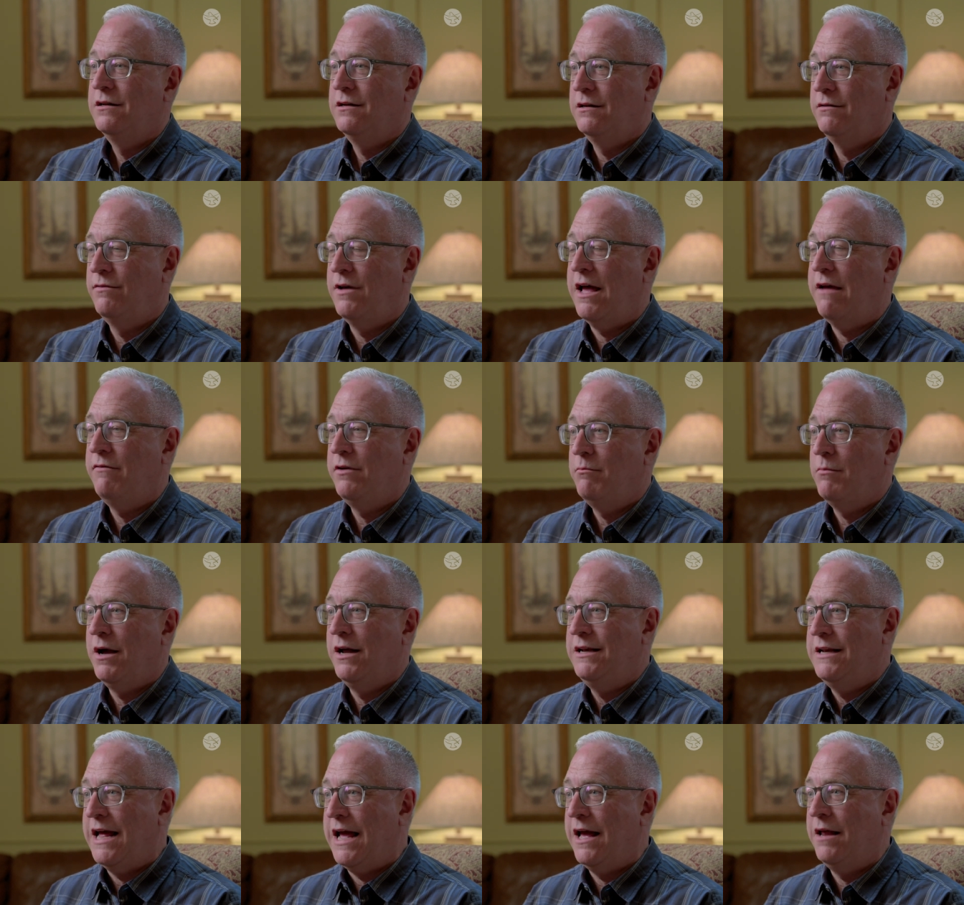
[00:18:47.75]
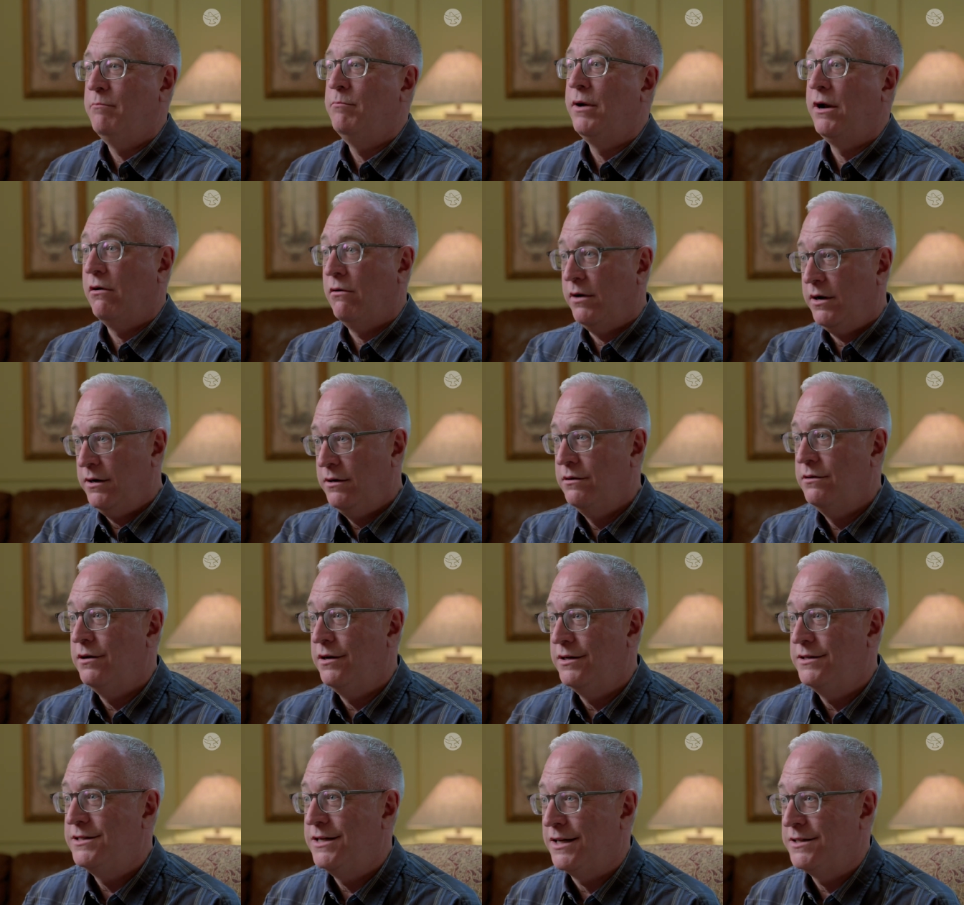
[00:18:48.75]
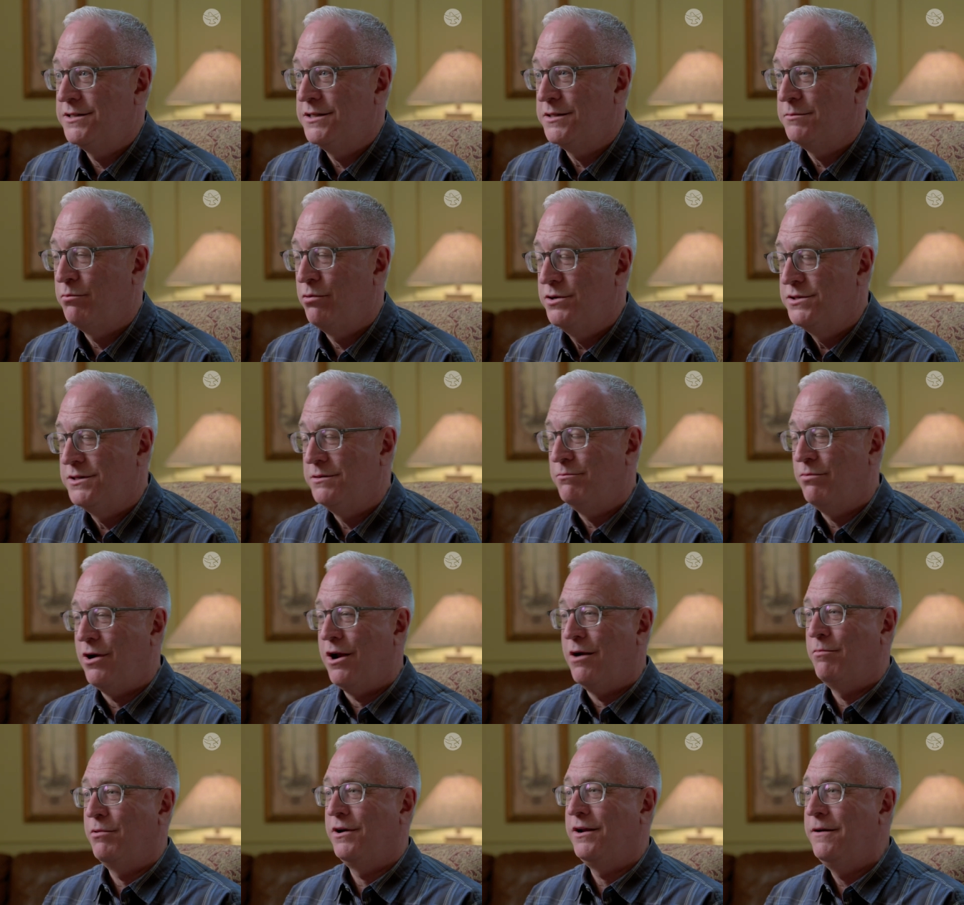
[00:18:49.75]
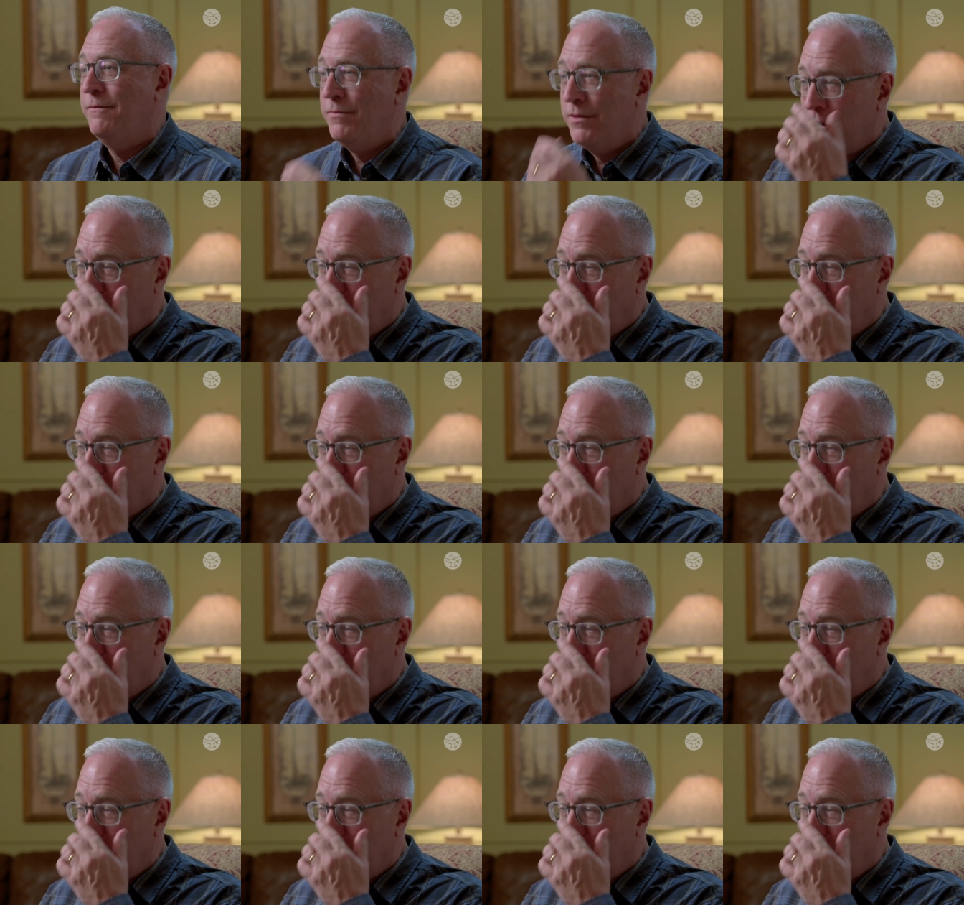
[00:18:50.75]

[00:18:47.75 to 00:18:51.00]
of having my dad buried on a Texas prison property.